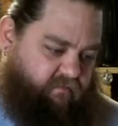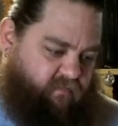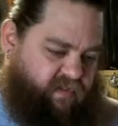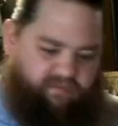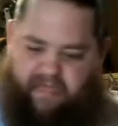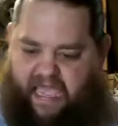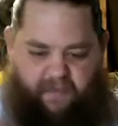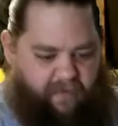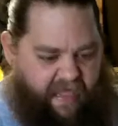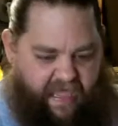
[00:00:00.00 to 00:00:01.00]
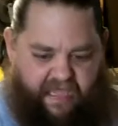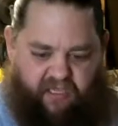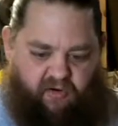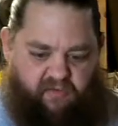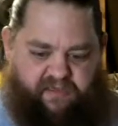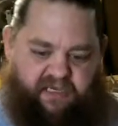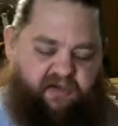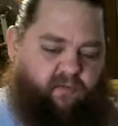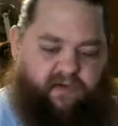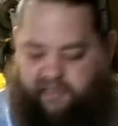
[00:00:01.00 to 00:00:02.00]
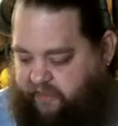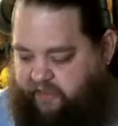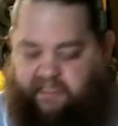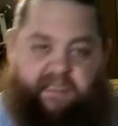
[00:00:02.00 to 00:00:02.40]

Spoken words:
with a backpack and all the gear we're carrying,